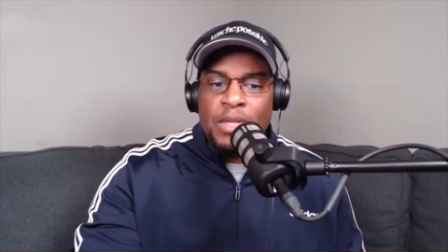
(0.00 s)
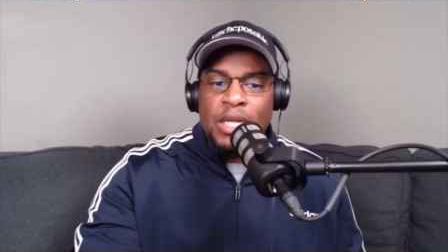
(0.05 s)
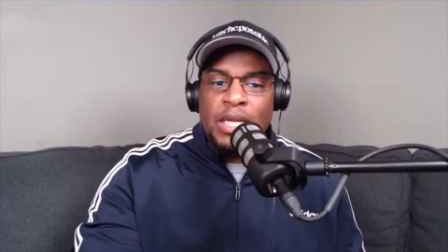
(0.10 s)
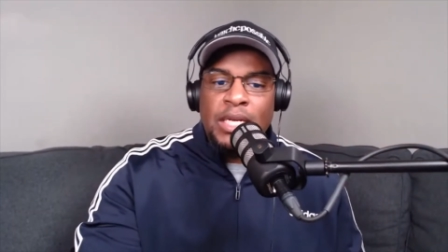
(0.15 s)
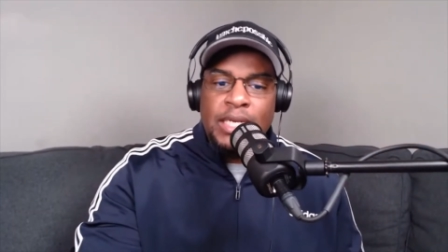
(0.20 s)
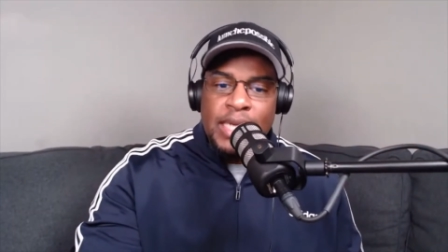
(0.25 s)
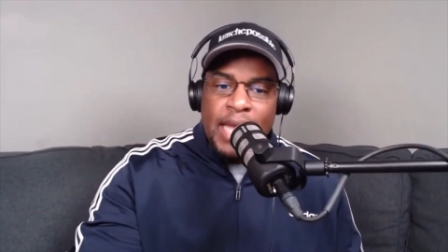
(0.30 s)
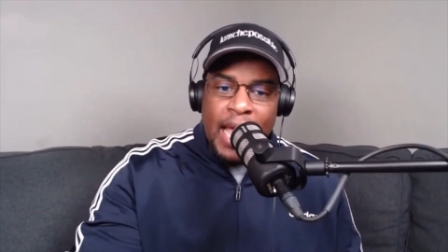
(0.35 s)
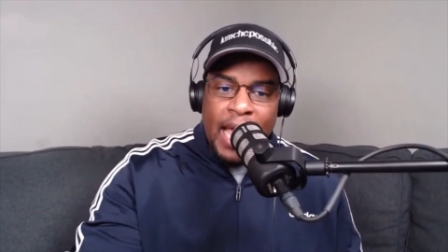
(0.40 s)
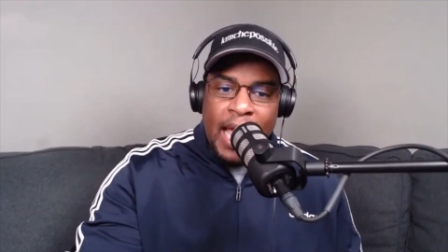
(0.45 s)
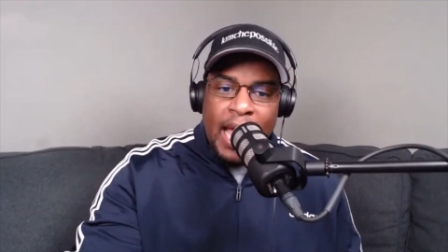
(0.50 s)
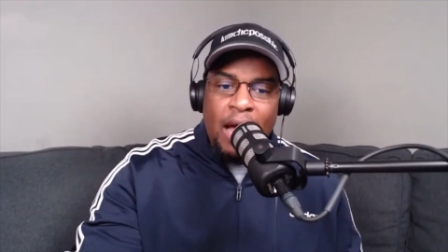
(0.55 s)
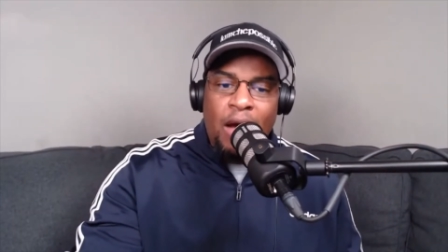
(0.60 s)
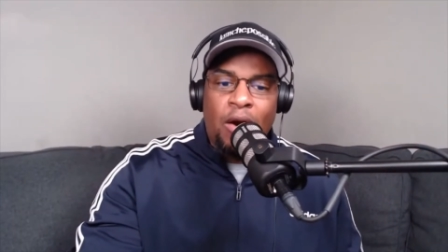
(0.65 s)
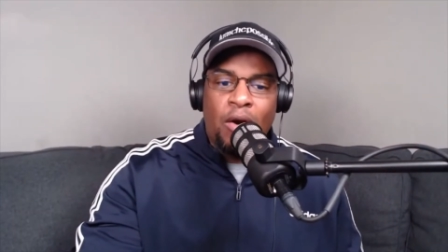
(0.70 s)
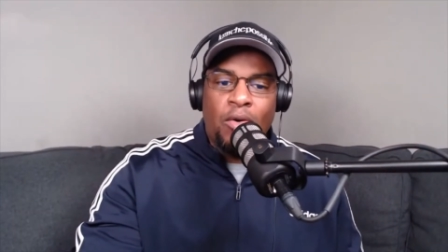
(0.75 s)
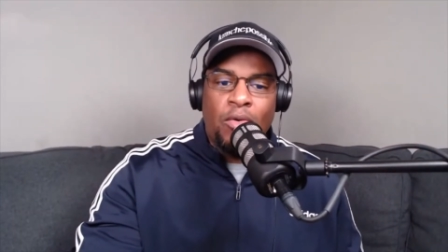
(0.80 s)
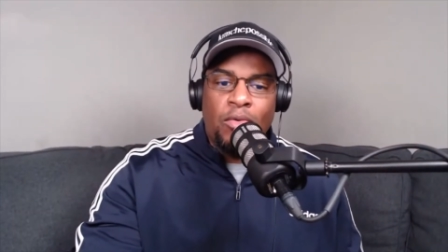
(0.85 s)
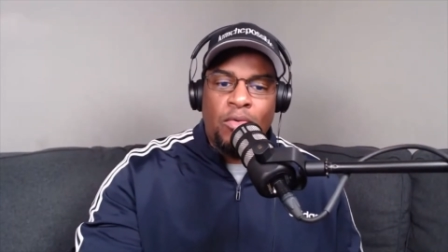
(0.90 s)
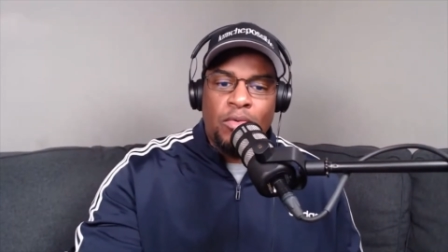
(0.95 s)

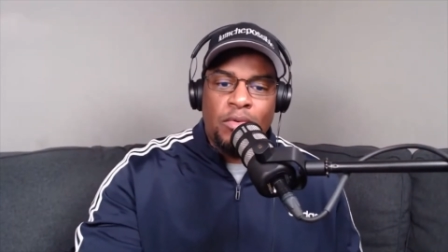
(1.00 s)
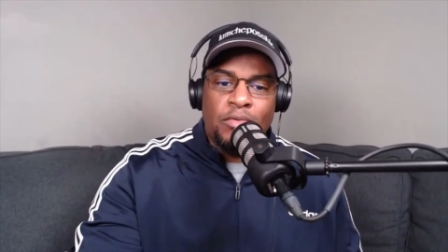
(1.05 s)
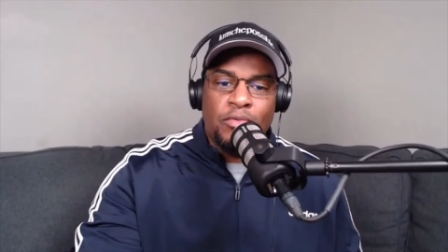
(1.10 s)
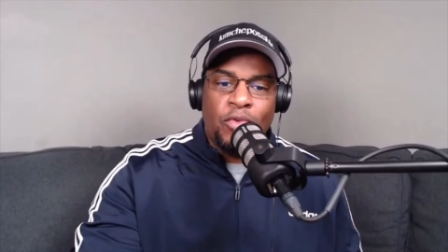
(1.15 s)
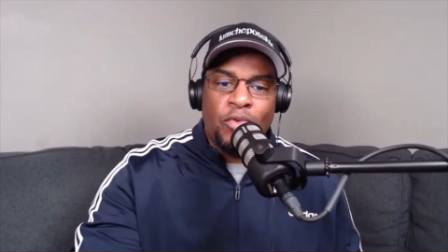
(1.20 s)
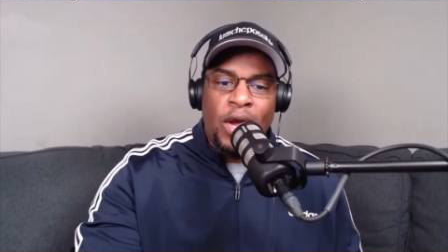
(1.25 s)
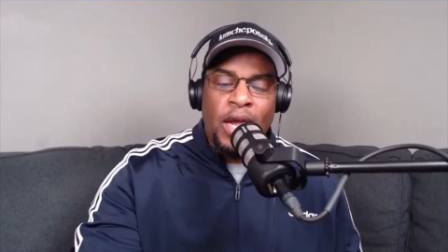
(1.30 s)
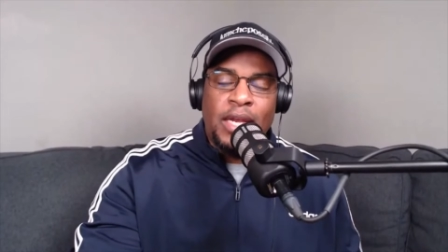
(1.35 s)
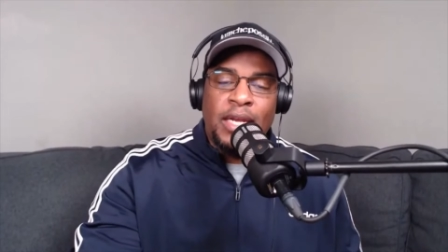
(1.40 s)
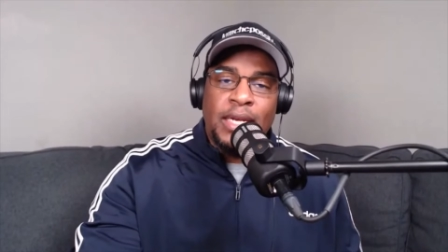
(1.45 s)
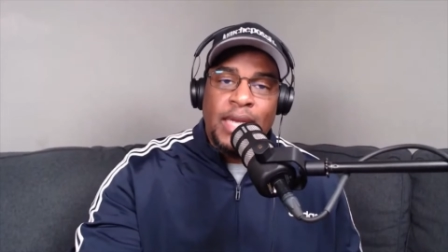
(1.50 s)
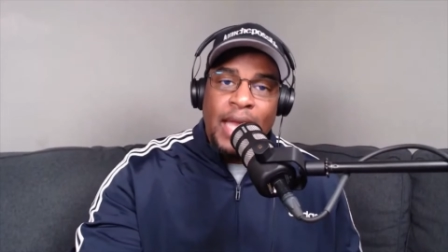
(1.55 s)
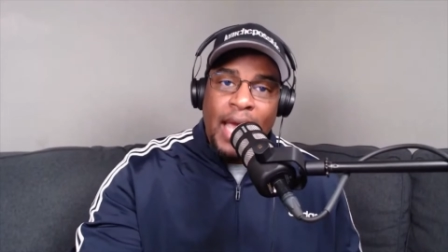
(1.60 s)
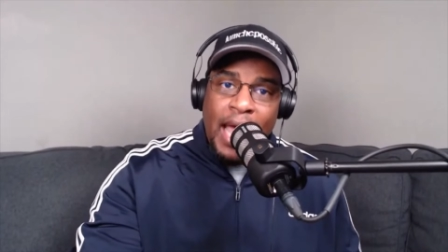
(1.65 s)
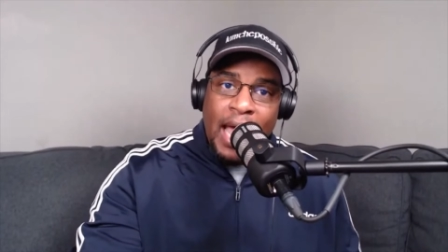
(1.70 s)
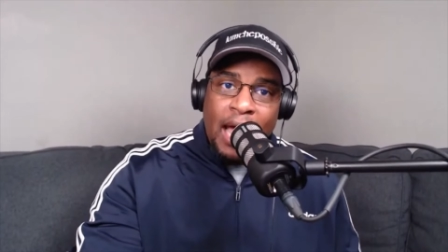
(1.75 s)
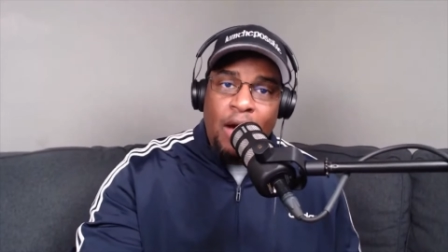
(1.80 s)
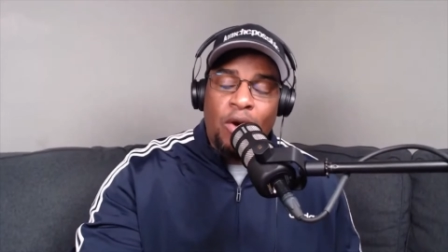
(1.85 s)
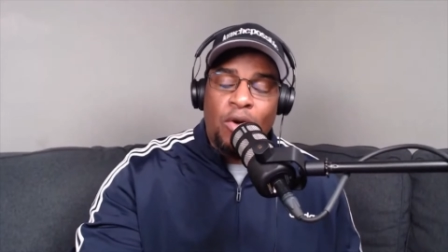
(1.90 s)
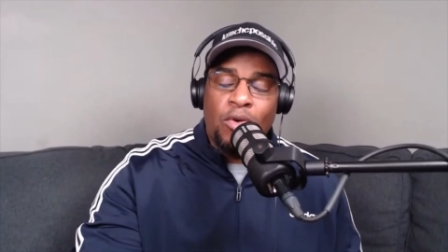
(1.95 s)
Now, right
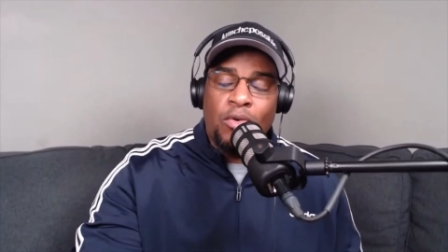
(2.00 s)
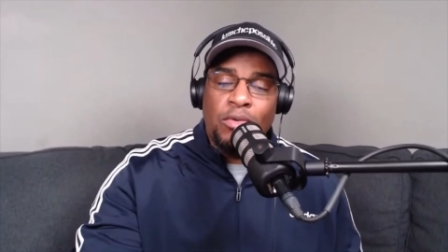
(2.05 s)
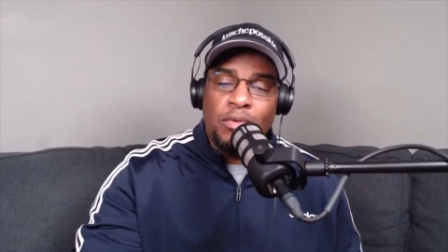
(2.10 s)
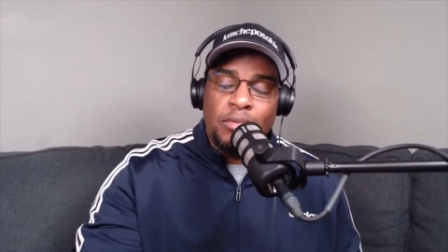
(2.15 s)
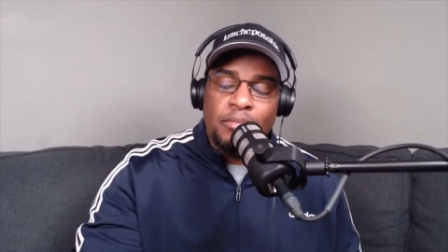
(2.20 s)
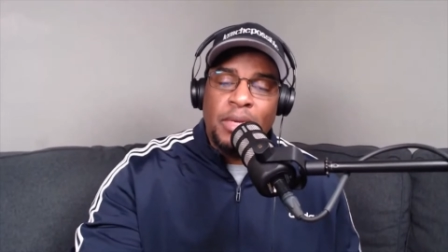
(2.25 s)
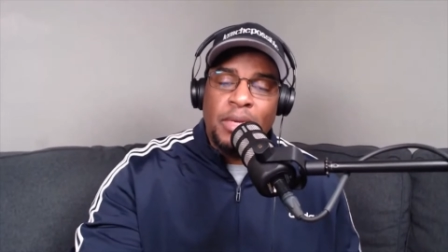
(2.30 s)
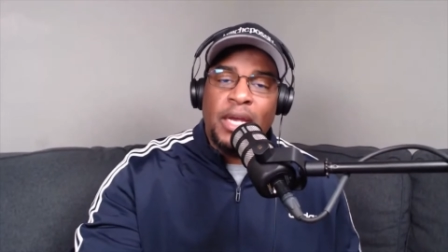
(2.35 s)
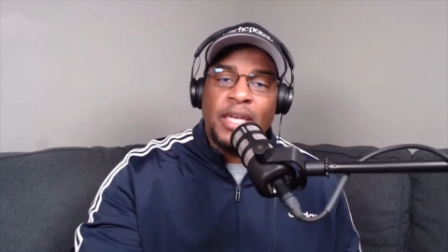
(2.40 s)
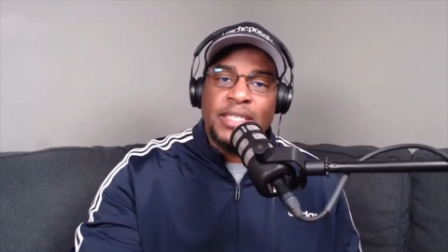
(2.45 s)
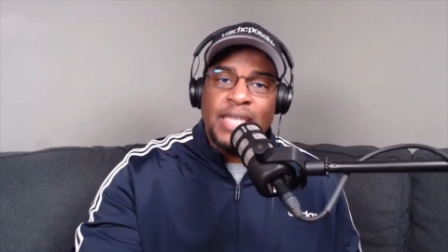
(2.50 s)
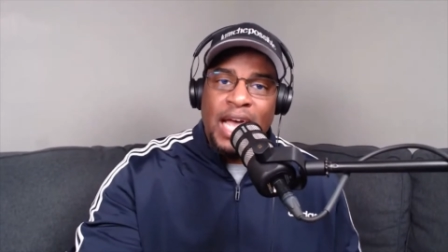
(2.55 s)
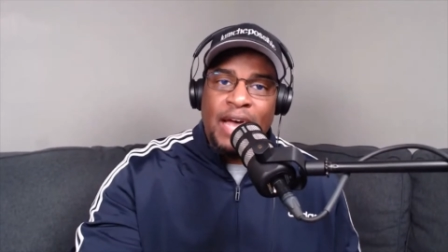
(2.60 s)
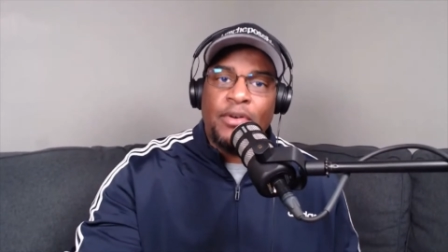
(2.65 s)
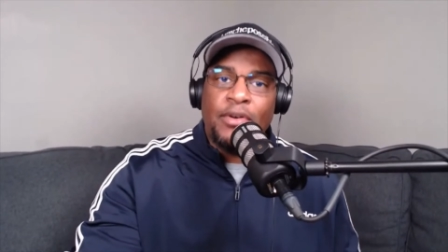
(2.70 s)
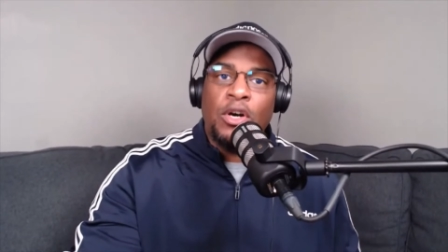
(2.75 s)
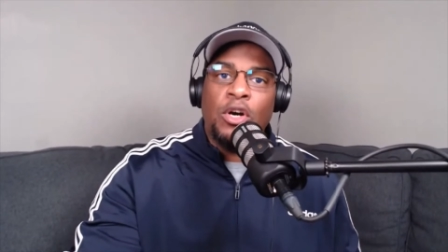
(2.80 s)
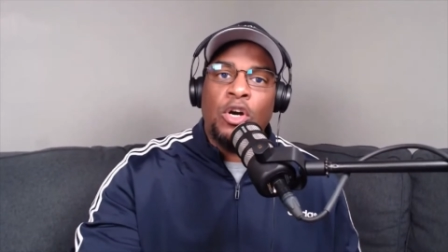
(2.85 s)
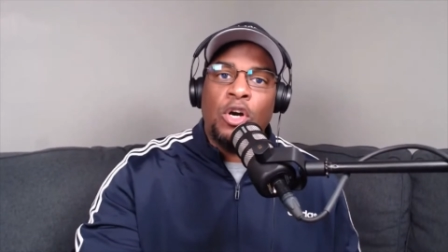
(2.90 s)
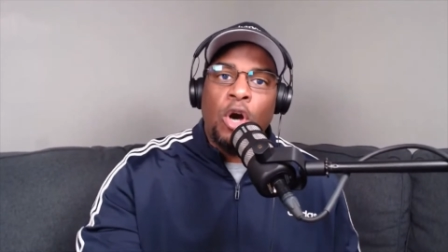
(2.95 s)
now, because I
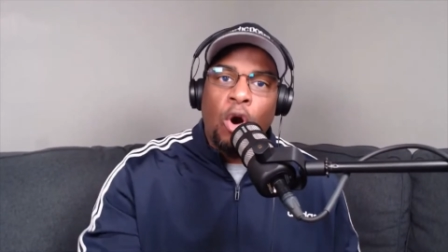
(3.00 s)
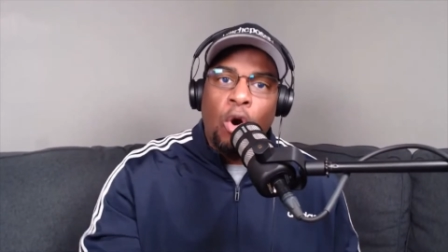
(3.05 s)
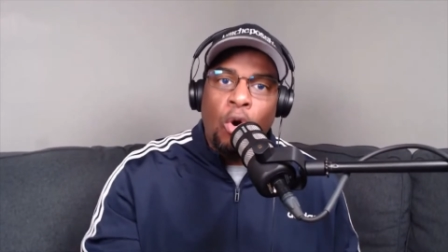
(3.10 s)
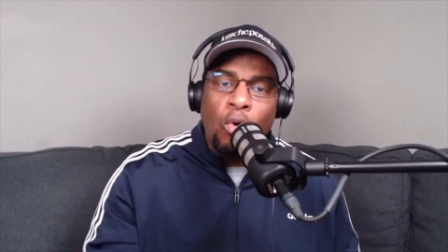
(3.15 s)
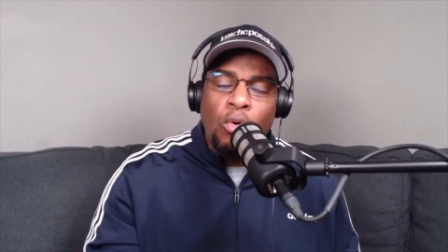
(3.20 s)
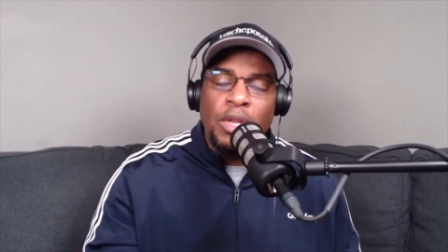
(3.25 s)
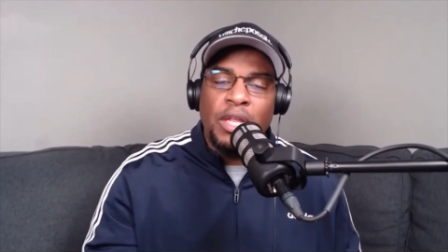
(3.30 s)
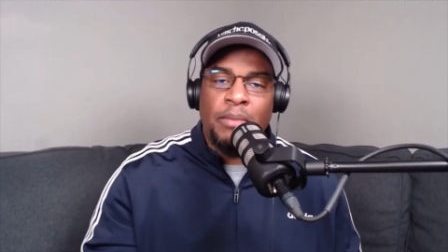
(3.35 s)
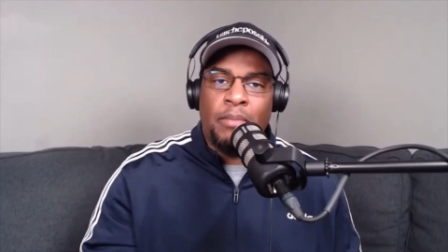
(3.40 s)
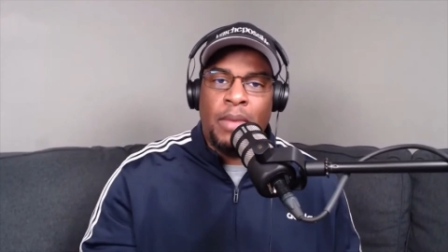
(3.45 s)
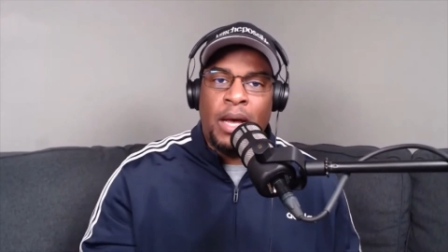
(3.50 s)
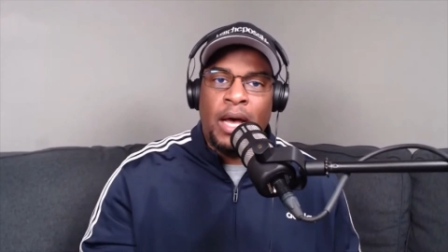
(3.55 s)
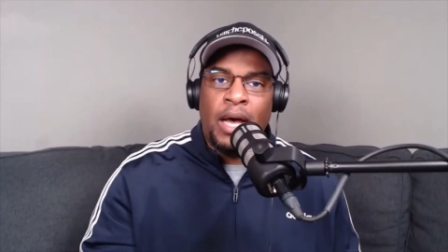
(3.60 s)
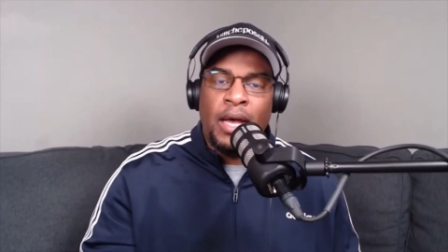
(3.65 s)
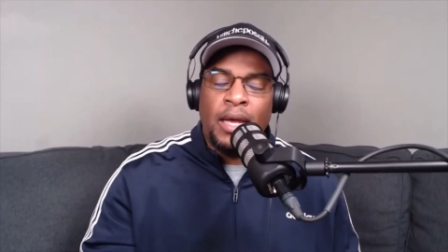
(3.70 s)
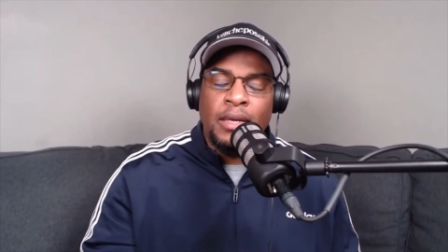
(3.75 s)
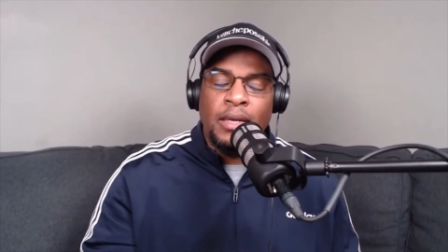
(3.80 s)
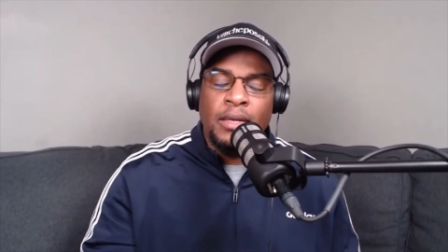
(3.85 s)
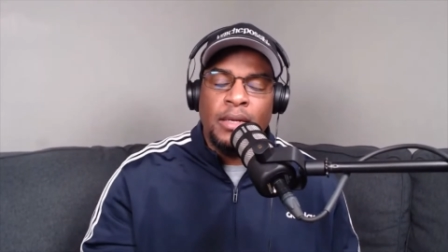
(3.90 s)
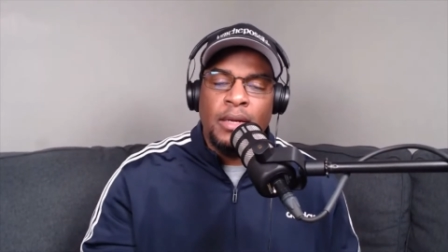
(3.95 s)
have a goal in
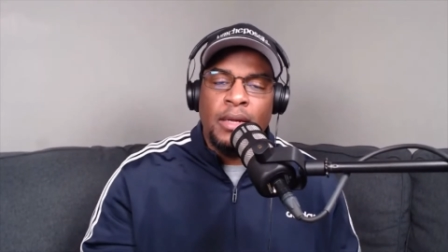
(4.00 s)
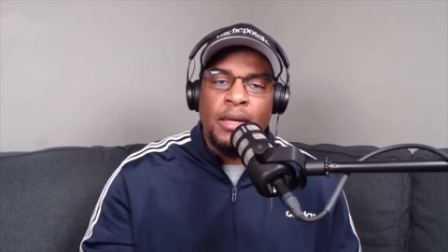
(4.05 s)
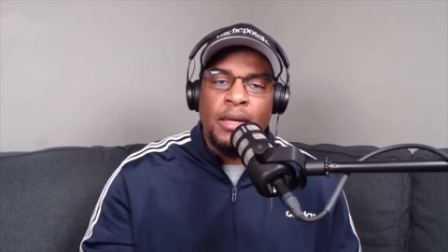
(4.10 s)
mind,